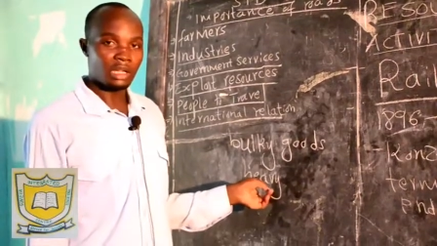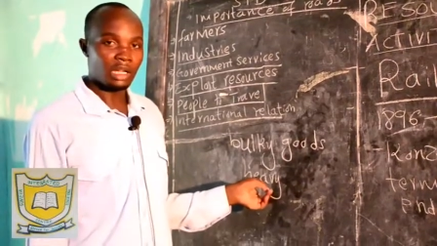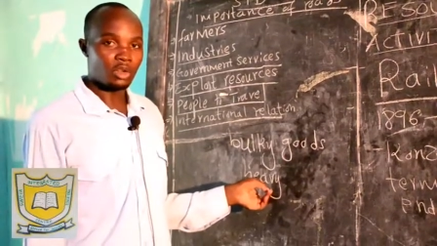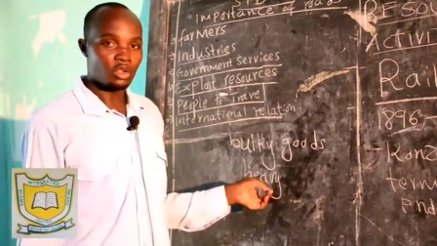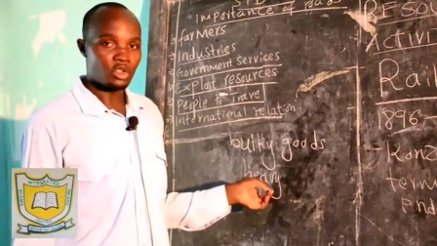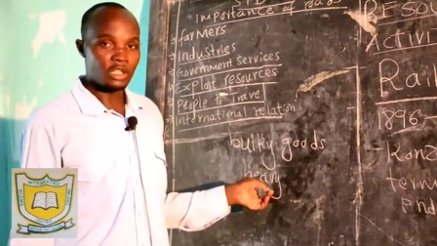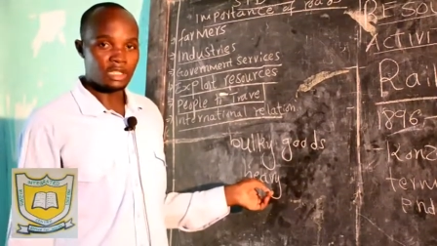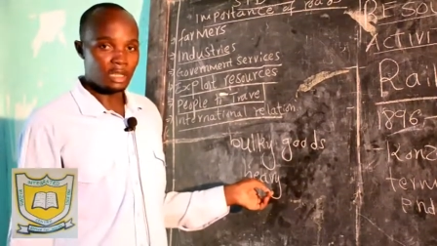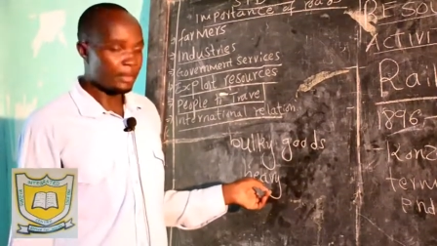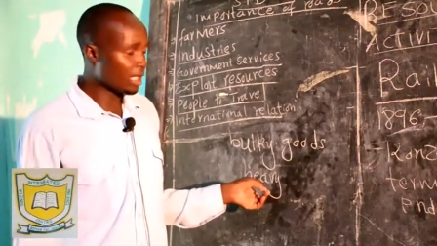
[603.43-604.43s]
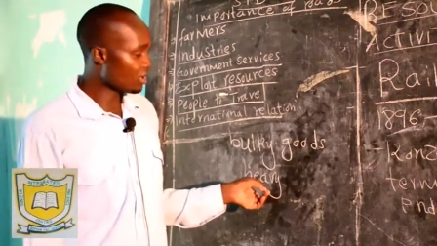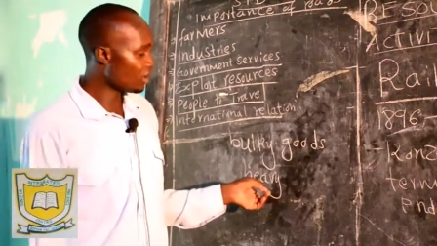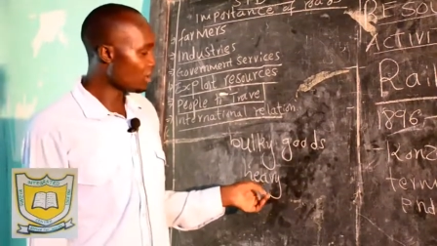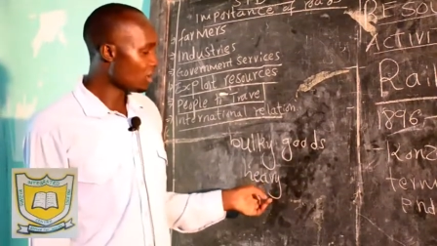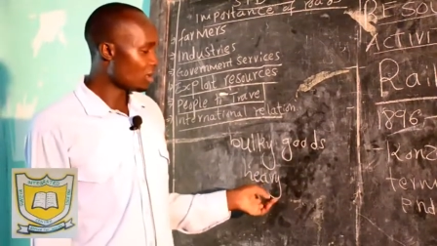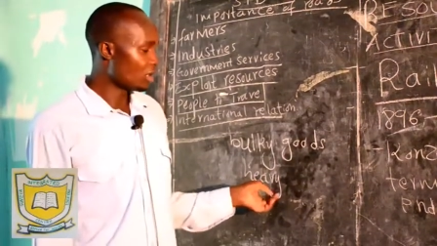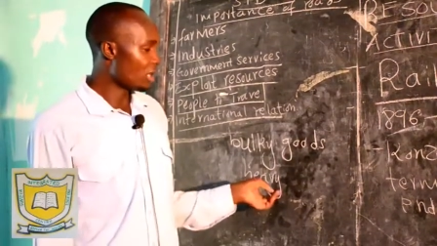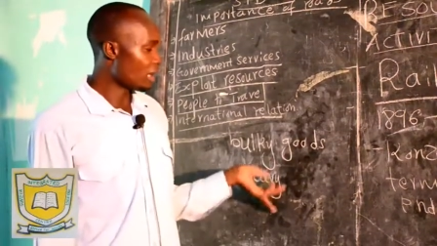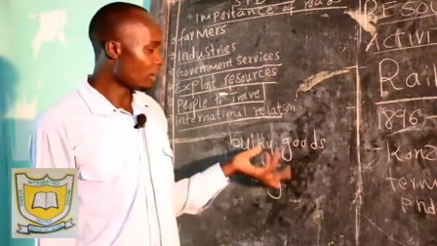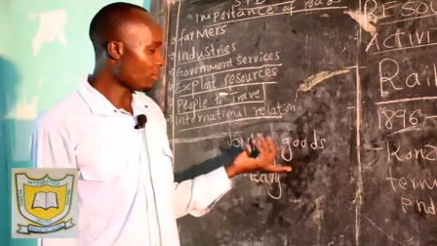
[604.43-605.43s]
and also the cement.
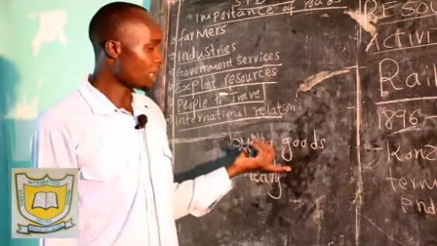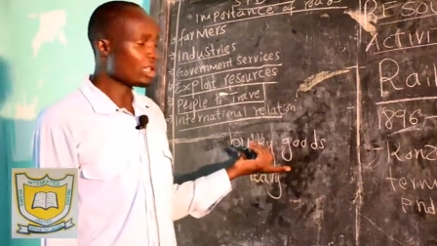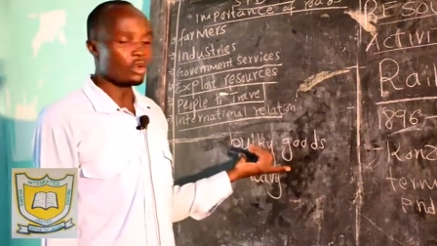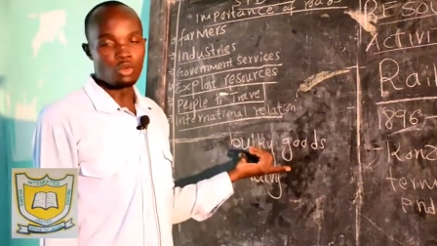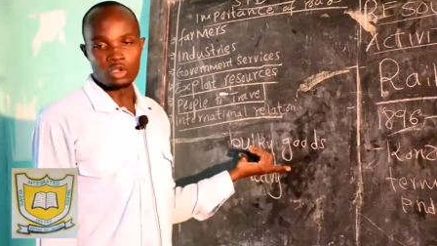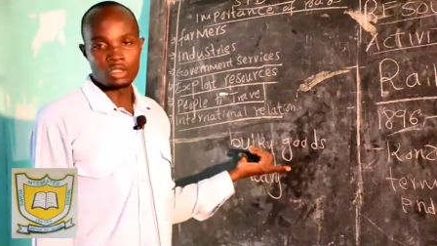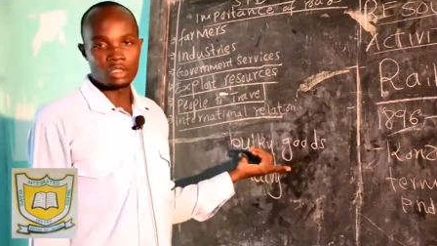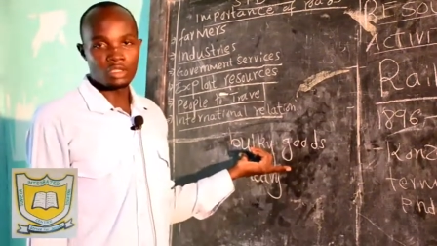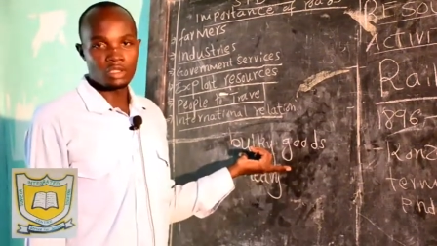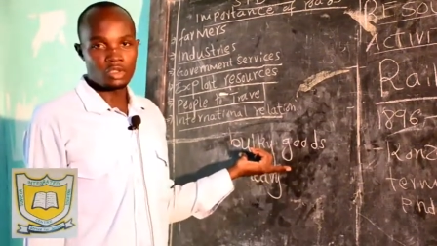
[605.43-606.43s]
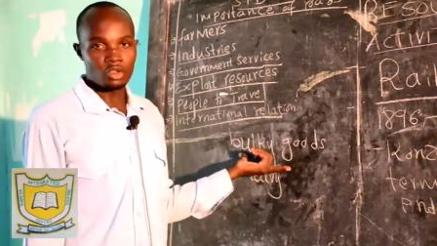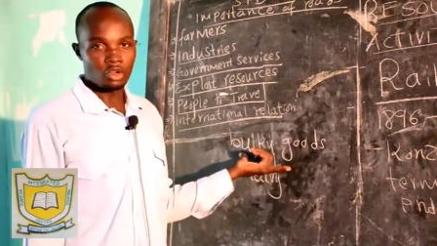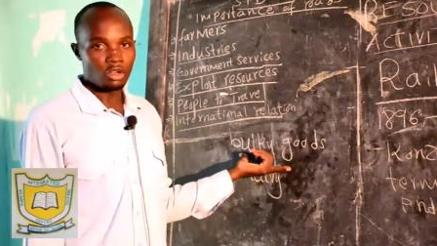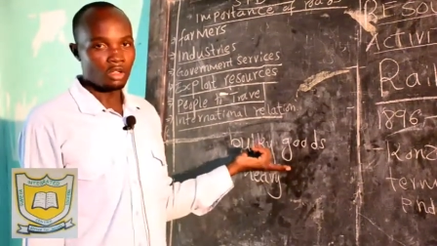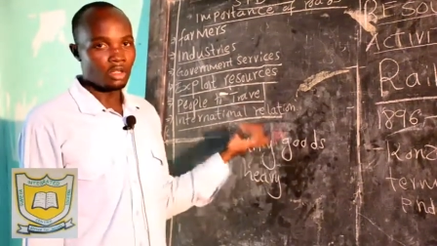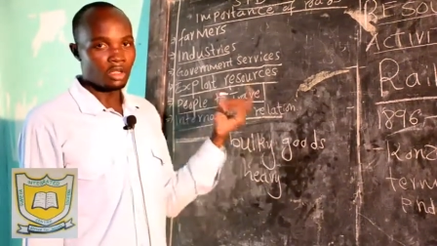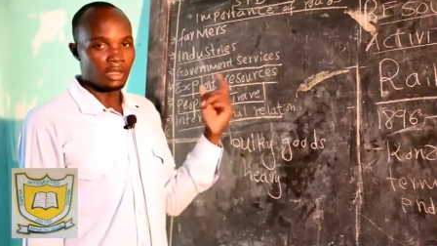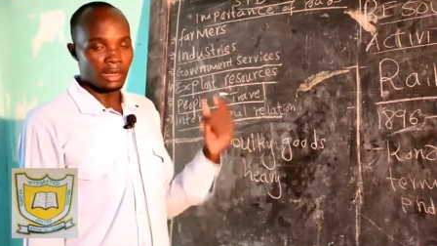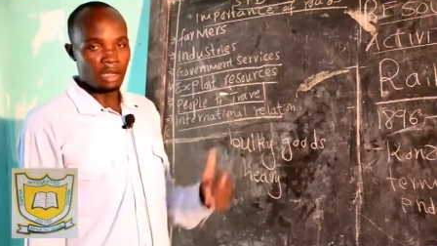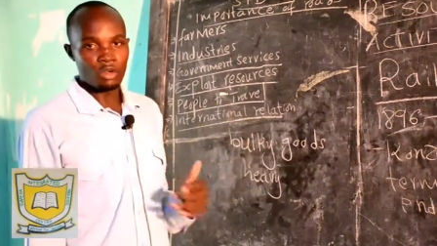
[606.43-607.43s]
They are bulky goods. So
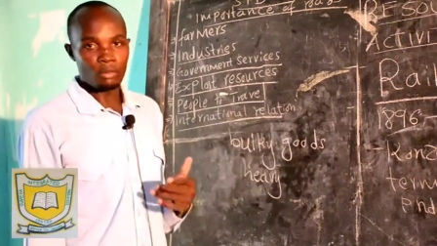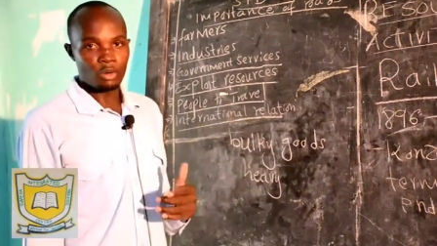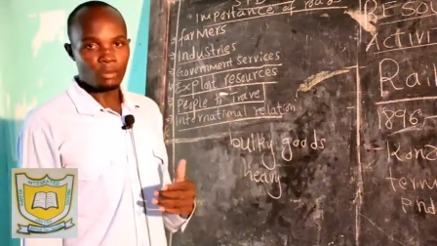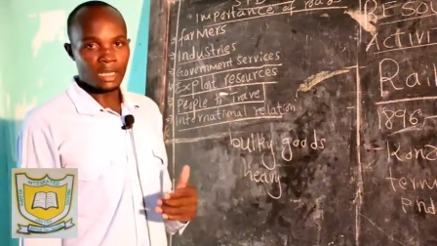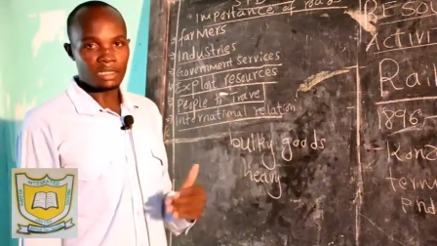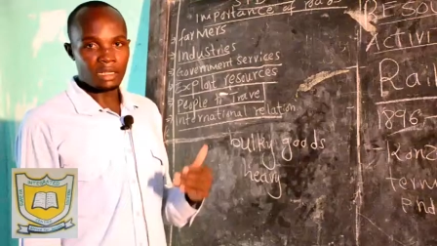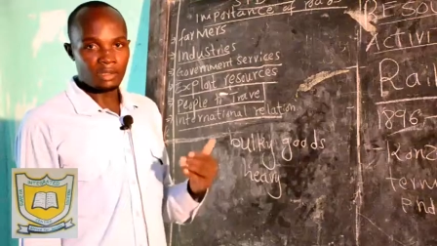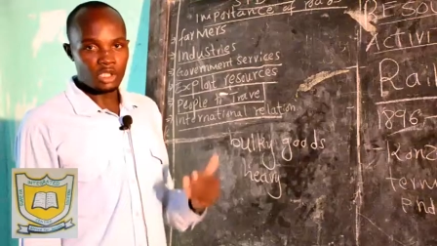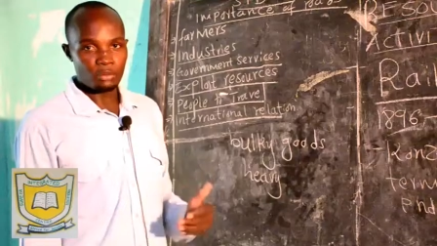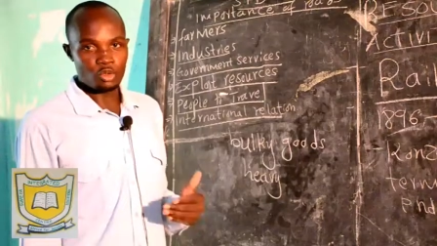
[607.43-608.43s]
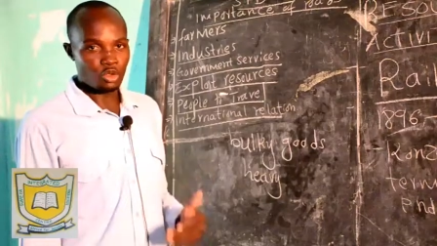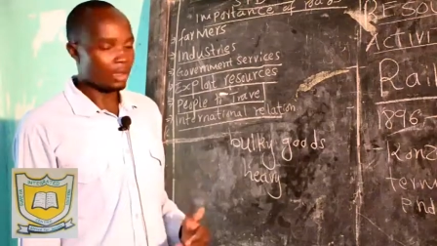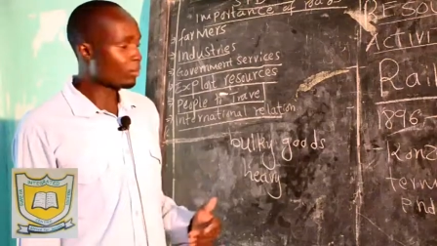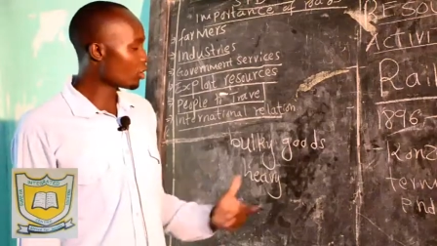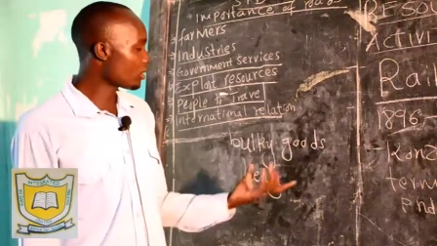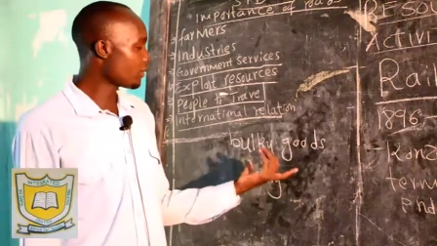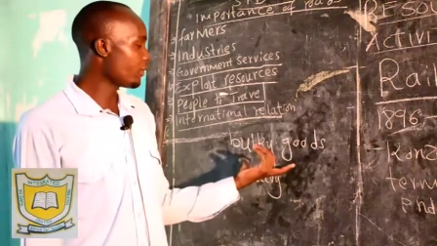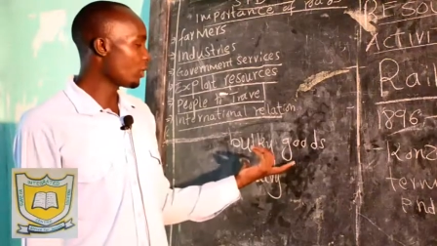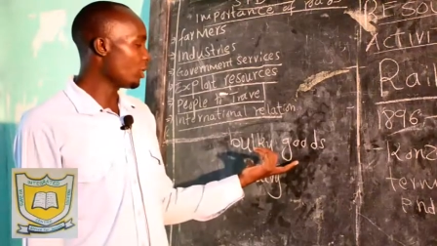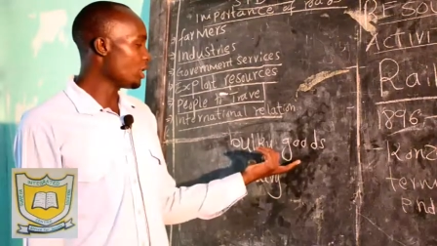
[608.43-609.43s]
railway provides our cheap transport
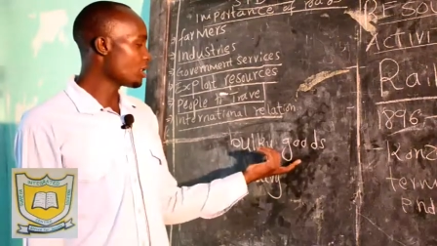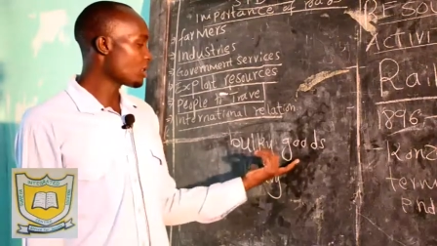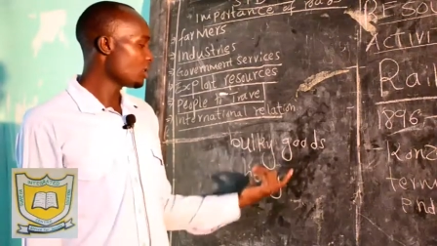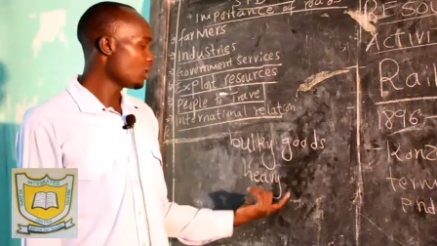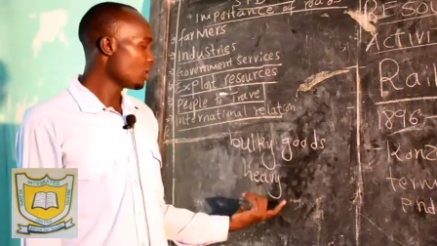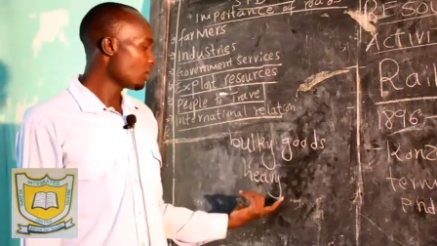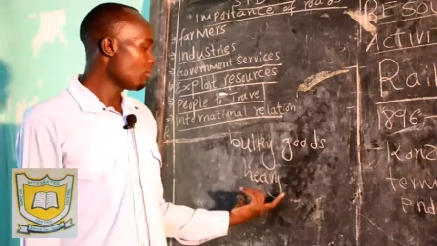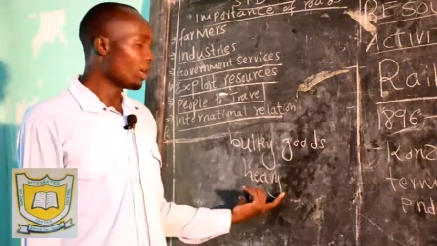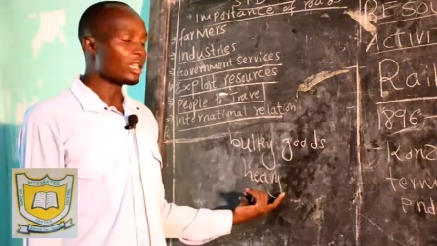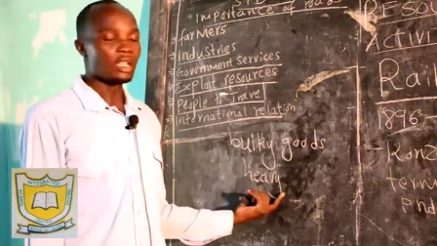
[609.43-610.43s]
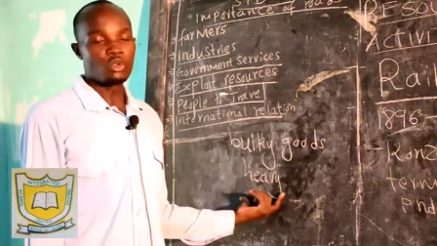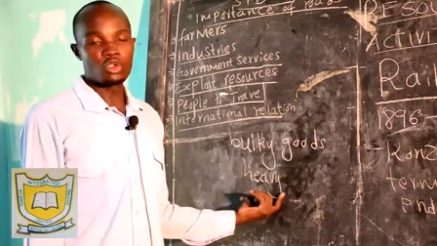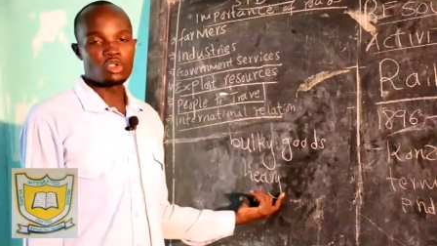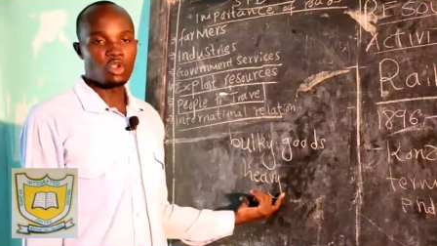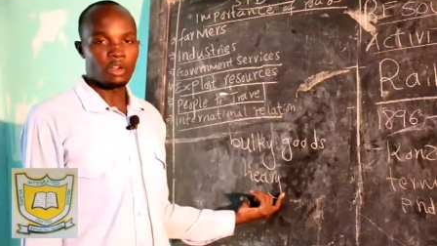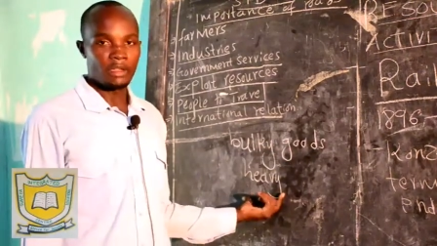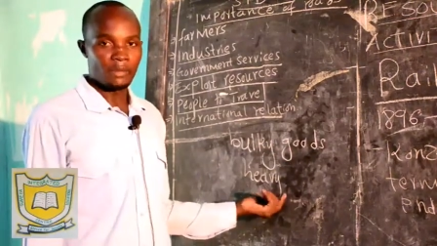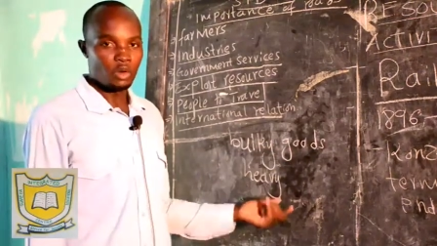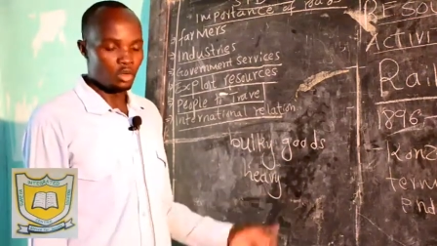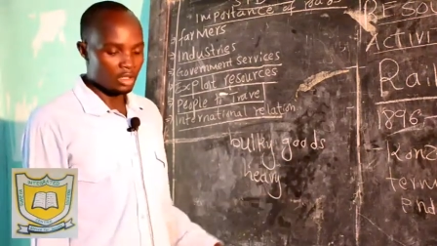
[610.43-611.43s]
for these bulky goods or
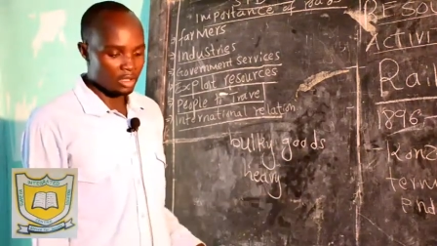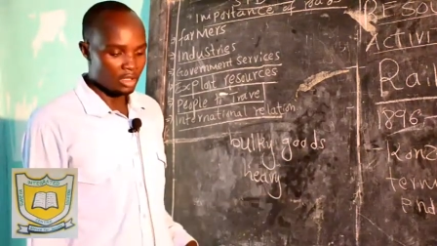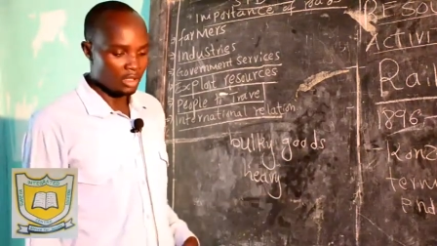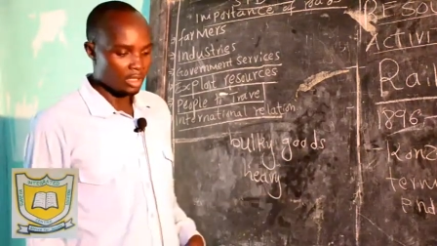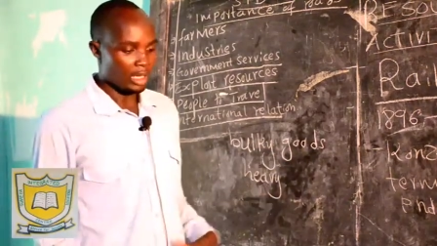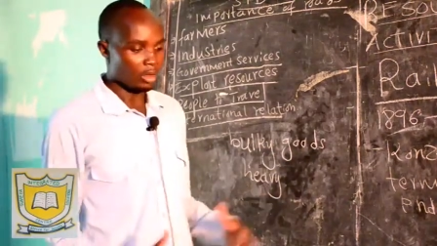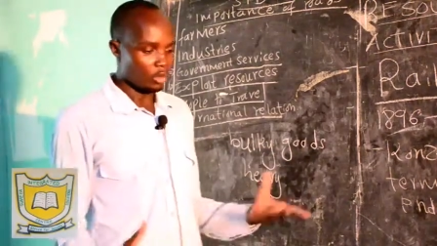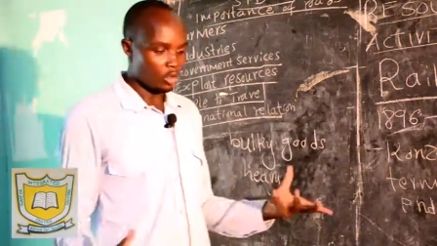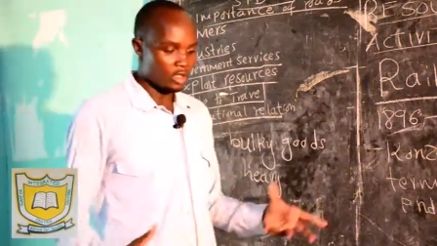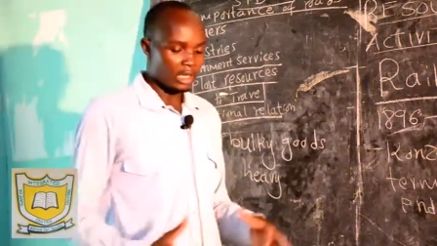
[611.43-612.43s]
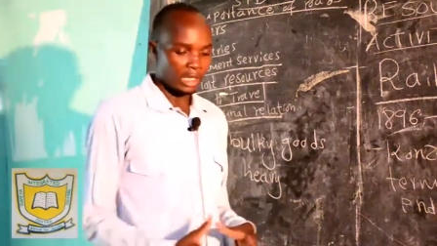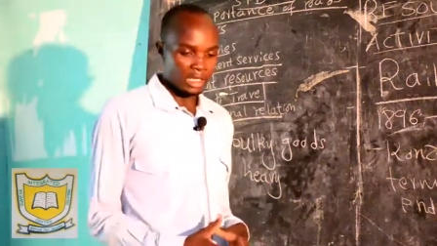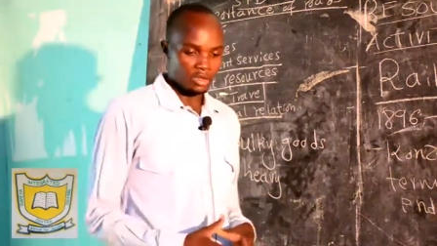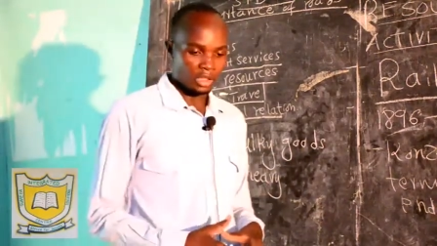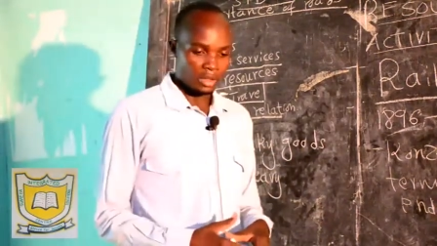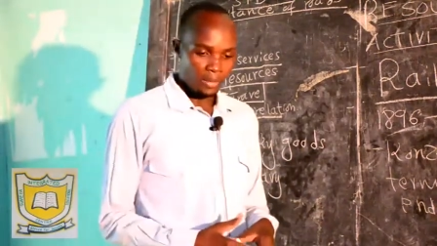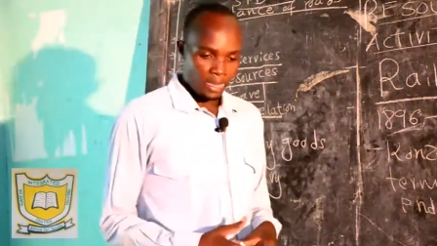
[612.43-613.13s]
heavy goods across the country.